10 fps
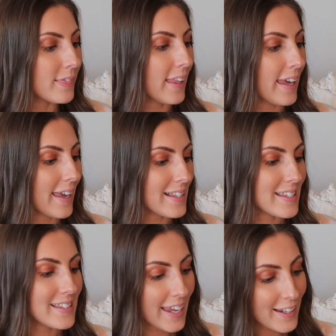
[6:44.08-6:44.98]
The
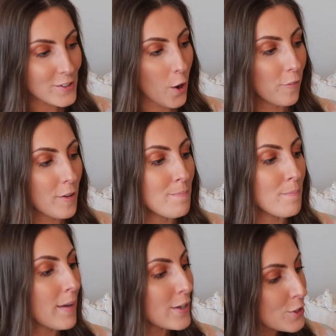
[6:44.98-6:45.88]
set of
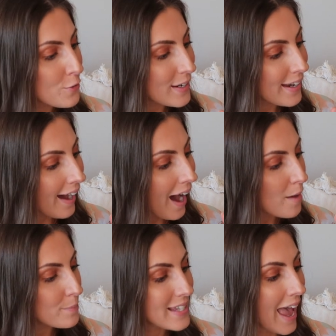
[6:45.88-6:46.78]
measuring
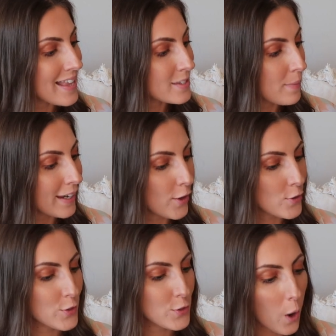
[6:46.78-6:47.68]
cups has been
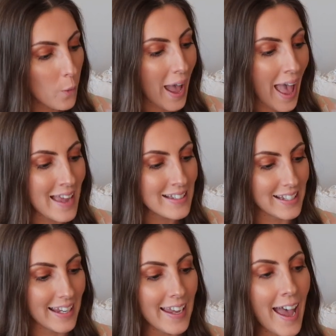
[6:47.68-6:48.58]
so
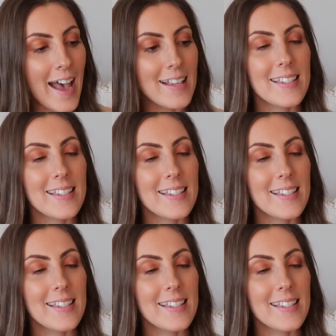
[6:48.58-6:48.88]
handy,